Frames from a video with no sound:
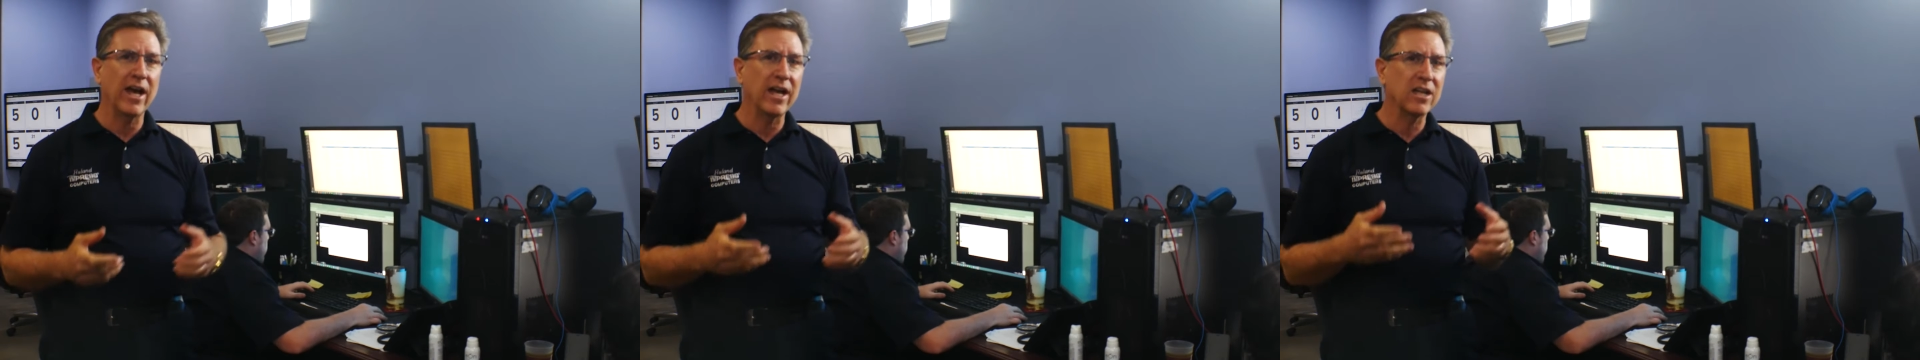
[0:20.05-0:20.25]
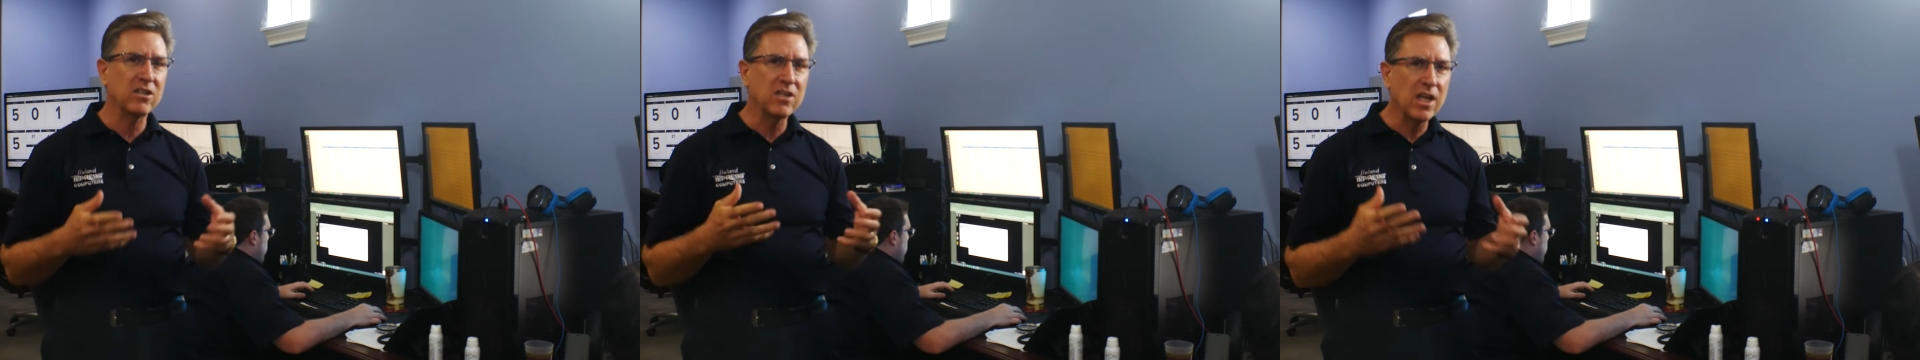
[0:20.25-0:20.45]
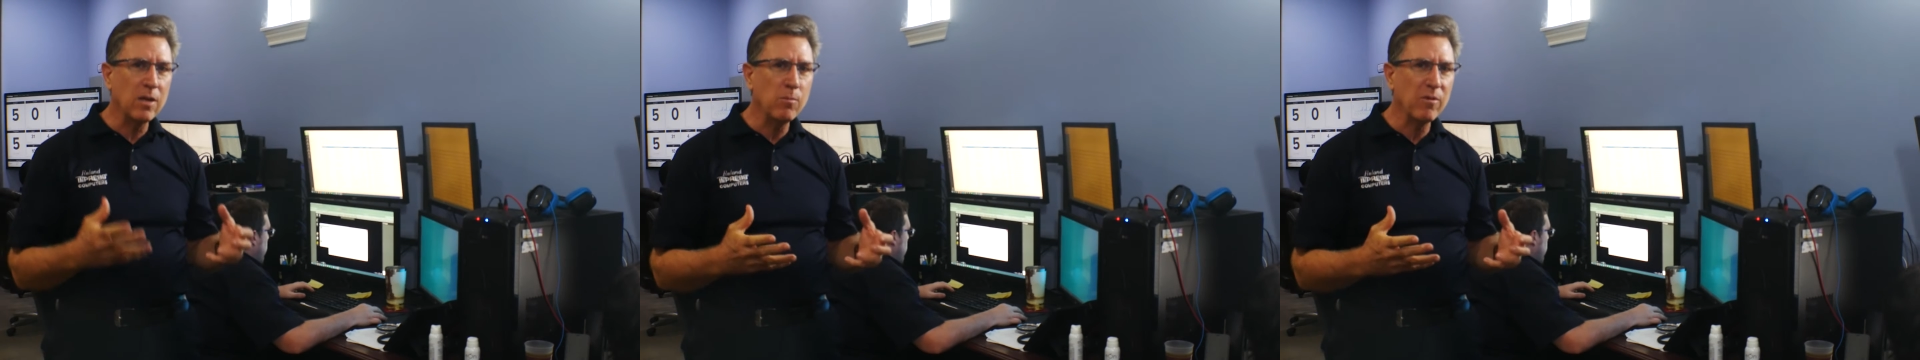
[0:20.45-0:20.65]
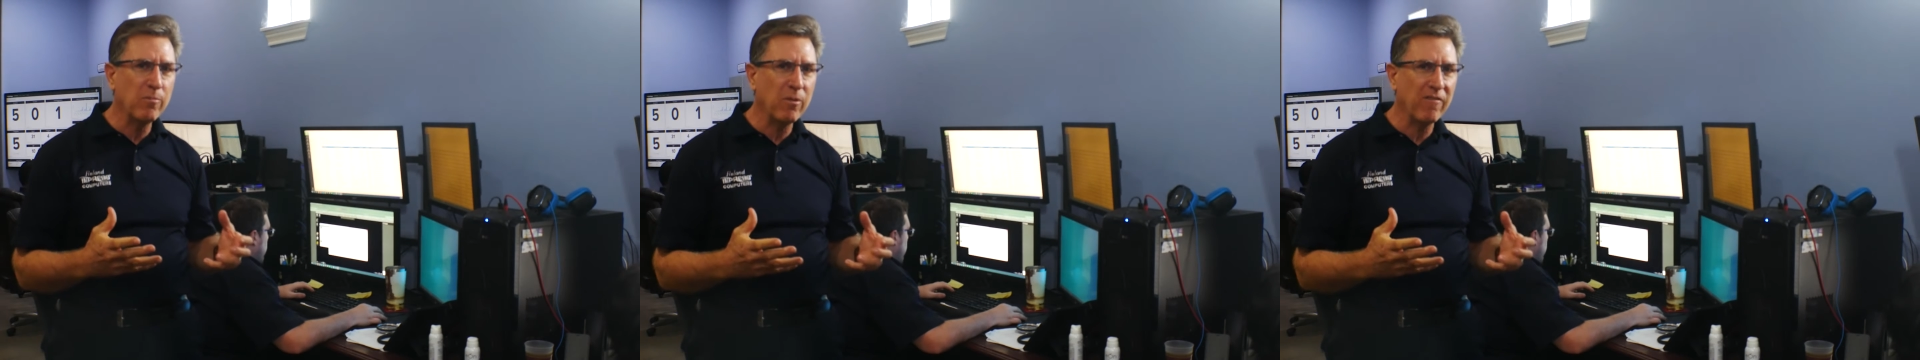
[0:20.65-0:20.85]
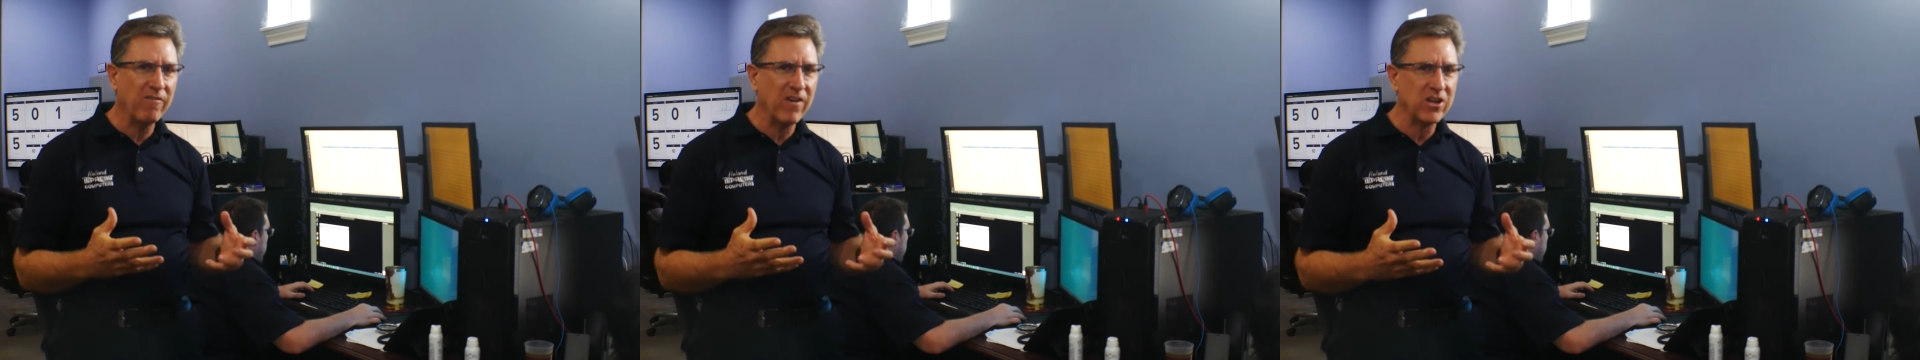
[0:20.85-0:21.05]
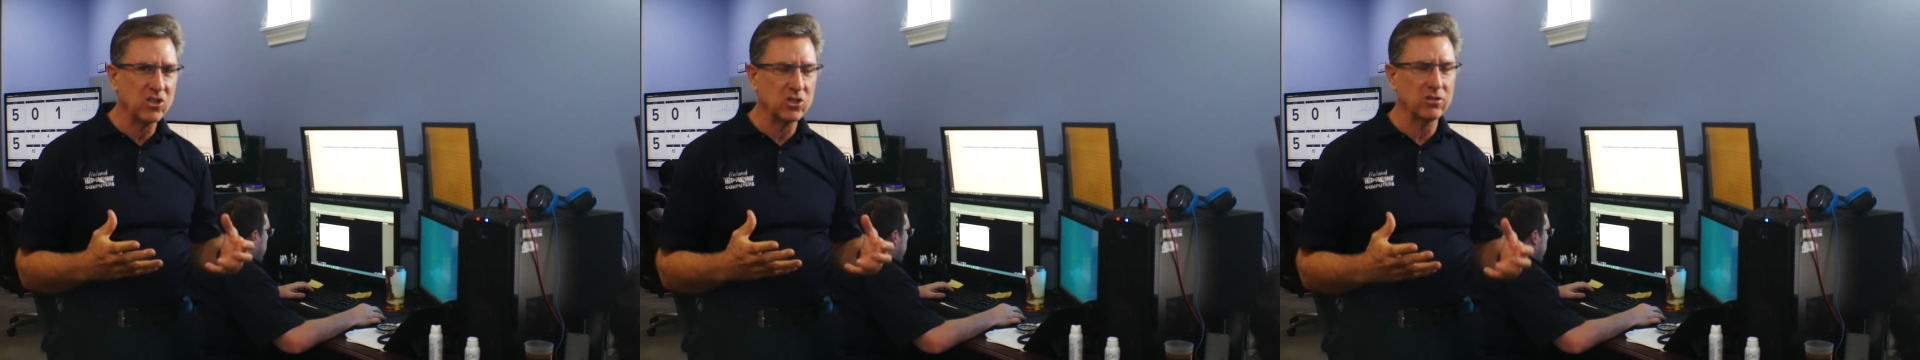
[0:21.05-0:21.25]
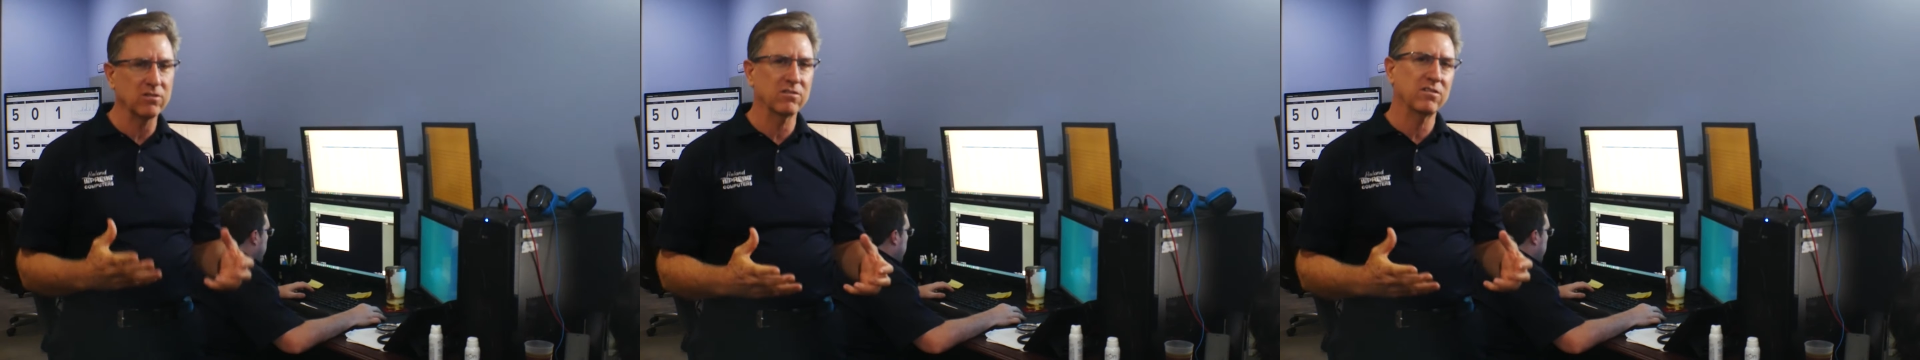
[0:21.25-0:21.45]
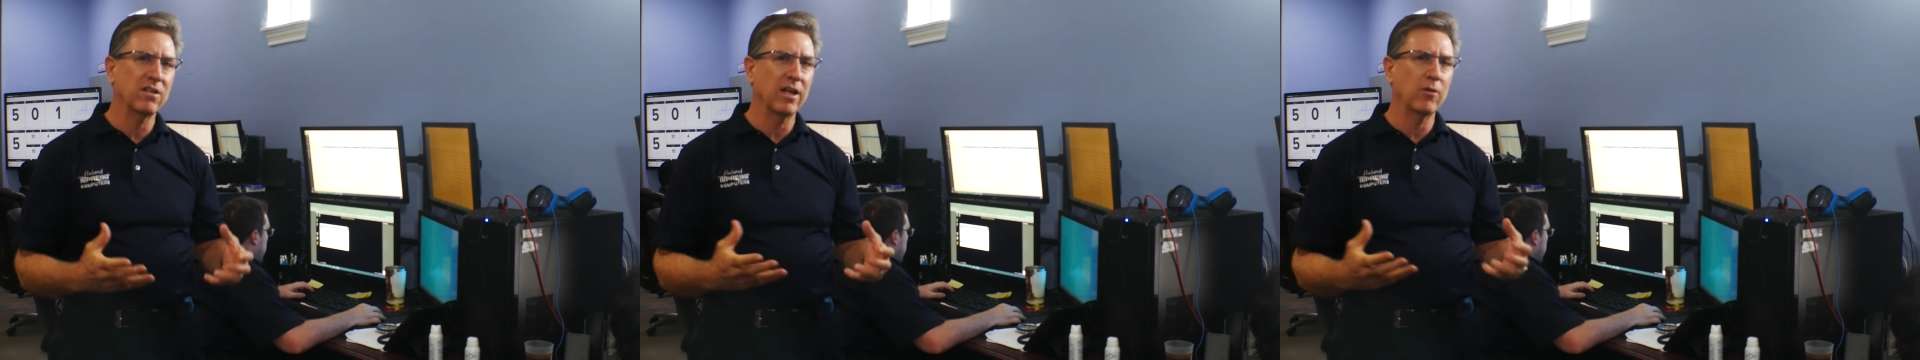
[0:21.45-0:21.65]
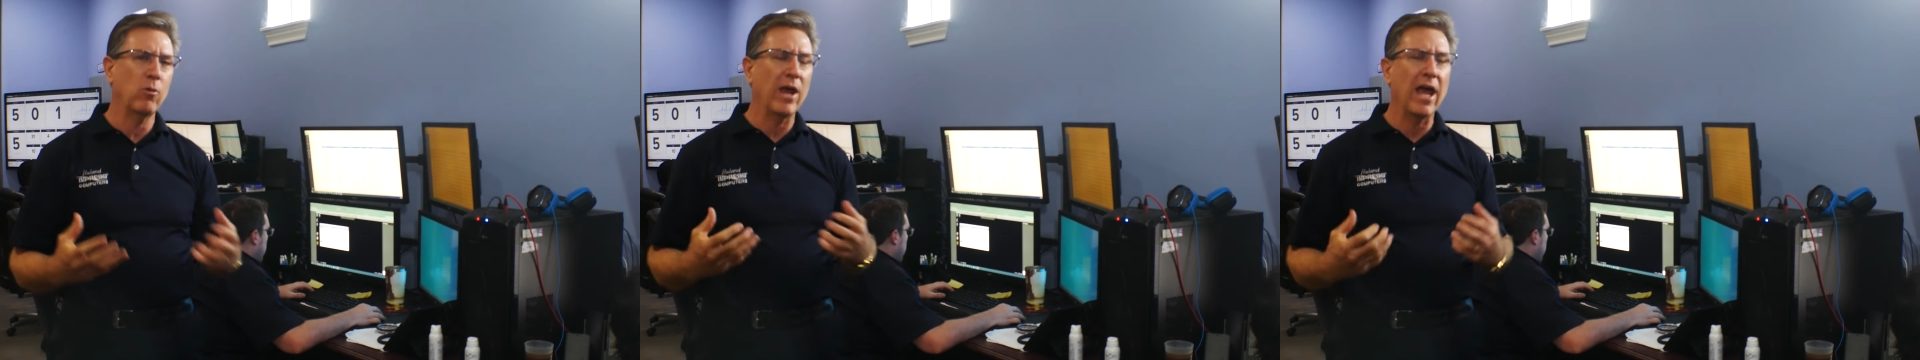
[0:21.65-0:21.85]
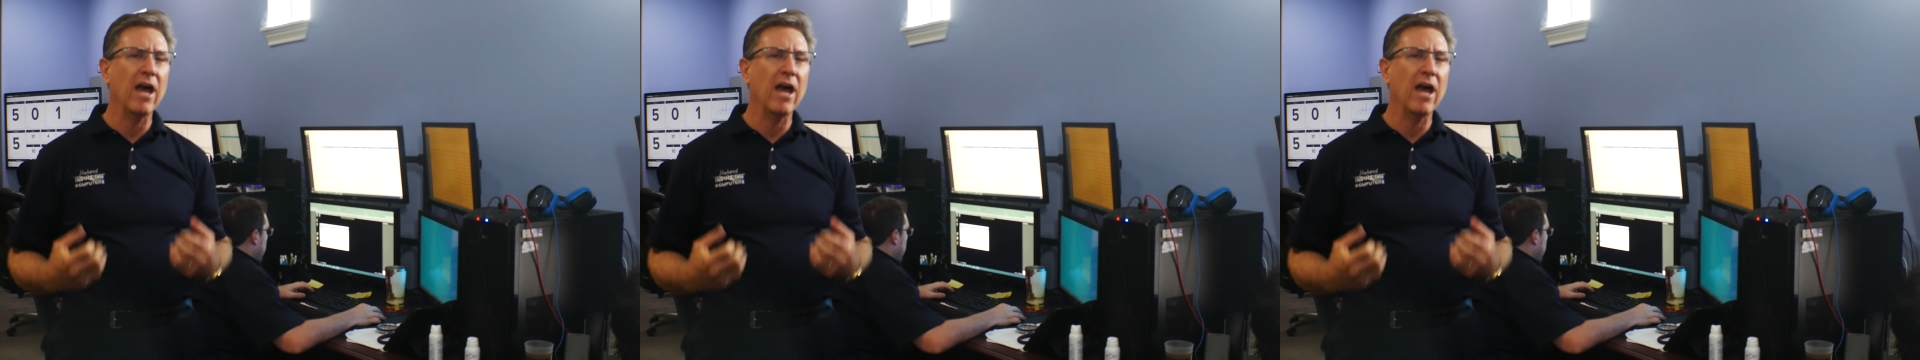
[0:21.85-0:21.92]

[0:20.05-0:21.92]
had a team of professionals like we